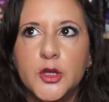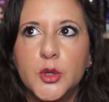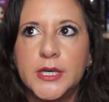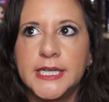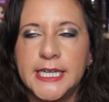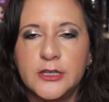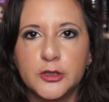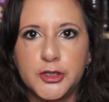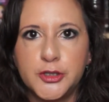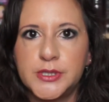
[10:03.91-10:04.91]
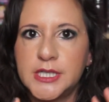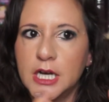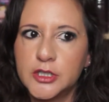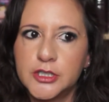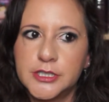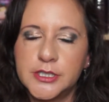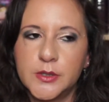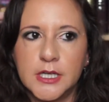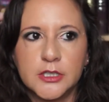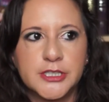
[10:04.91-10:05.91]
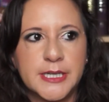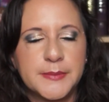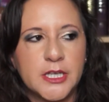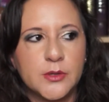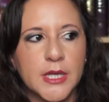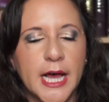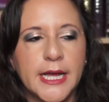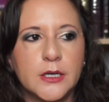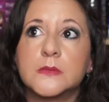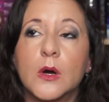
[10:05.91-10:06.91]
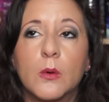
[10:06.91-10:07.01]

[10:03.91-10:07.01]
You can either choose colors, you know, a color scheme that you like,